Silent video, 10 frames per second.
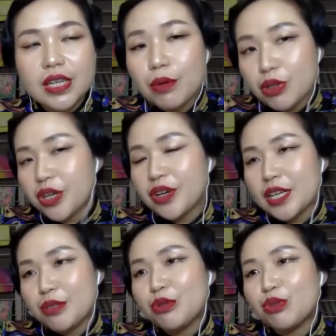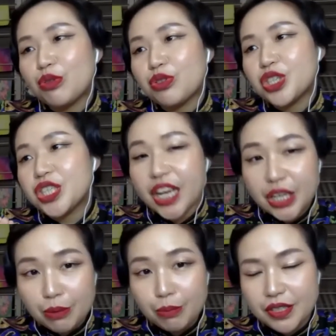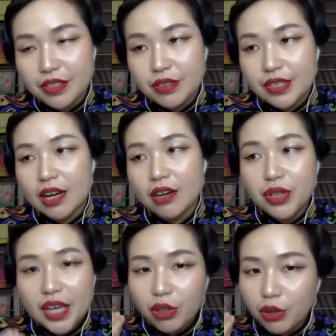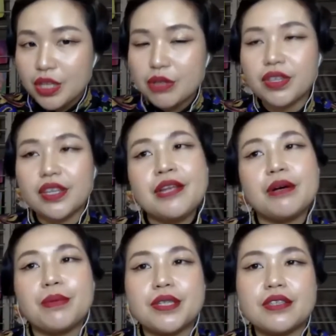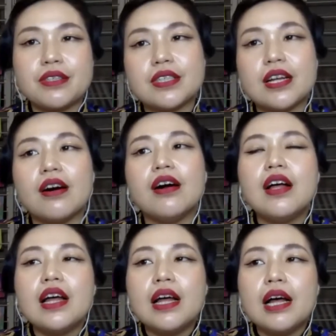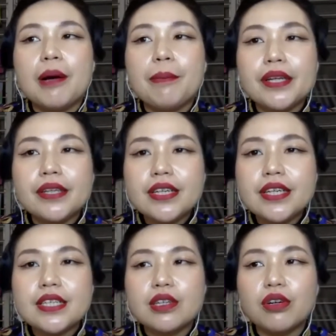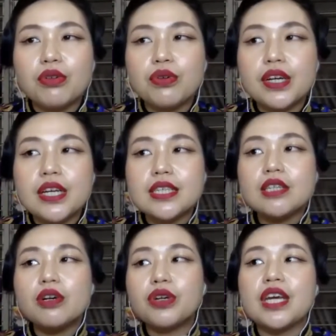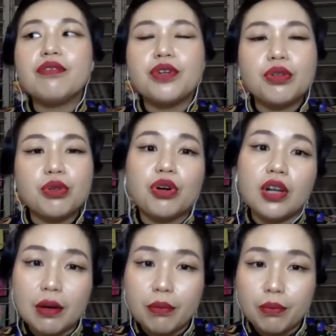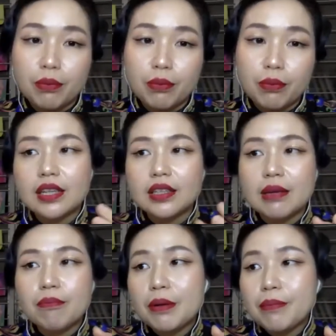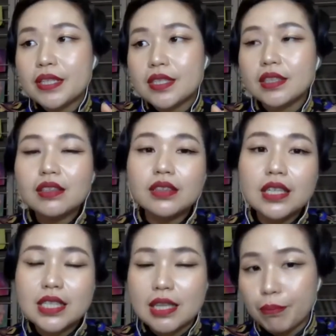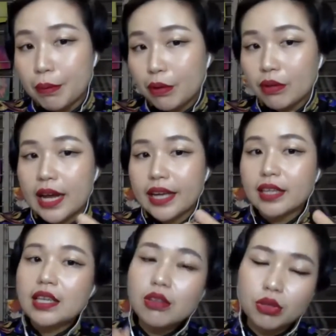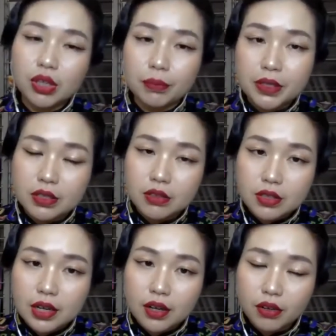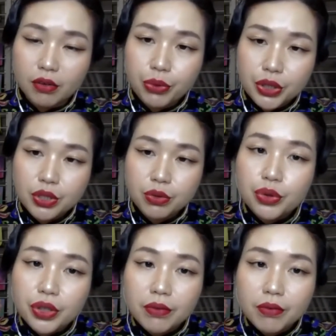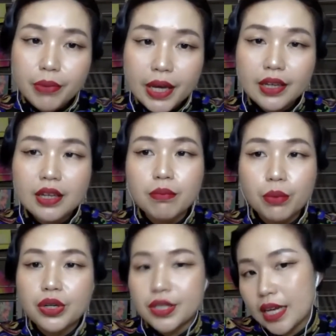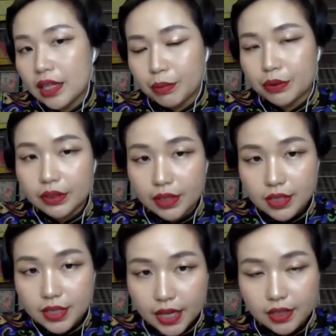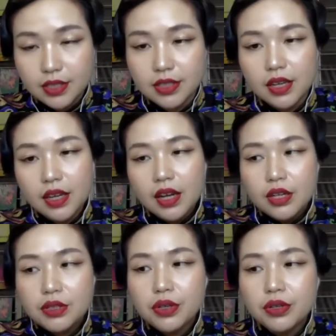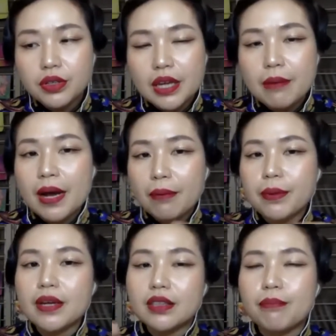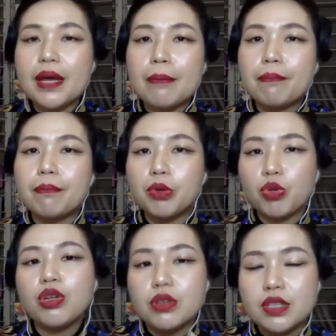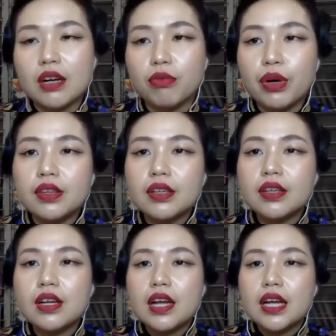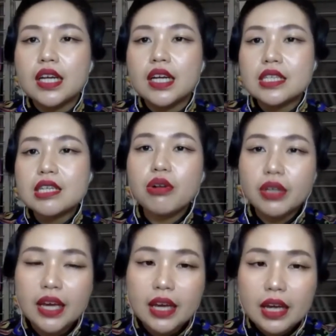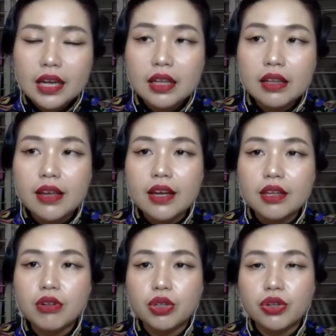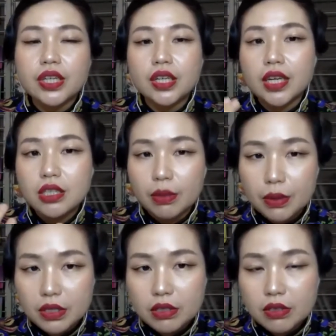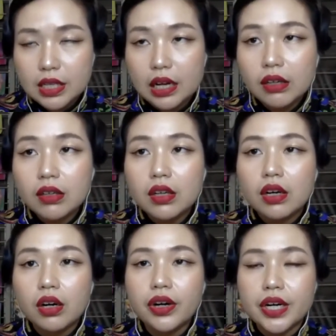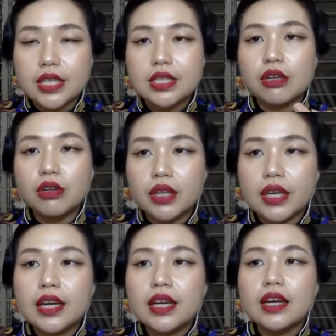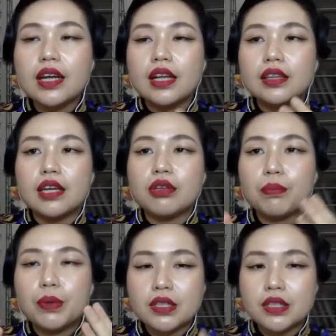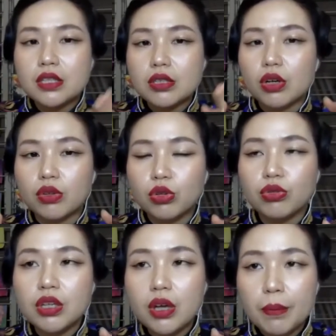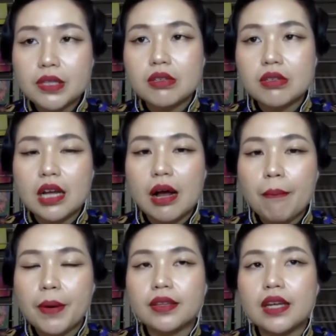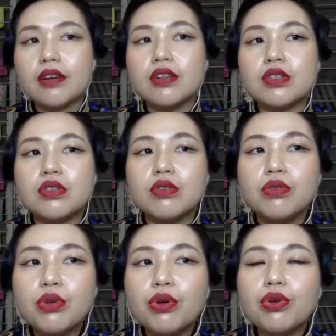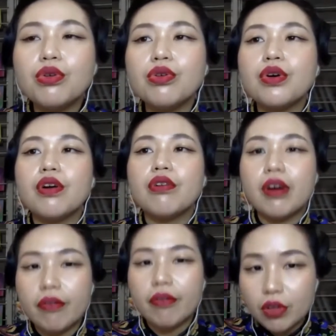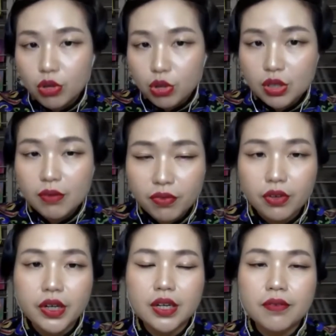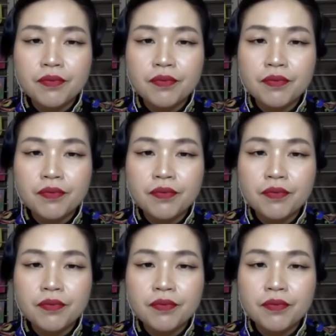I'm not trying to ask you to change your personal style. You can always retain your personal style. But the thing is it okay for you to collaborate and implement certain things that people like into your personal style, which would make it more sellable in that sense? So it might be a debate between yourself, whether is it okay that you are going against your personal style, or is it okay that you persist on doing your personal style, but there is no revenue stream for it?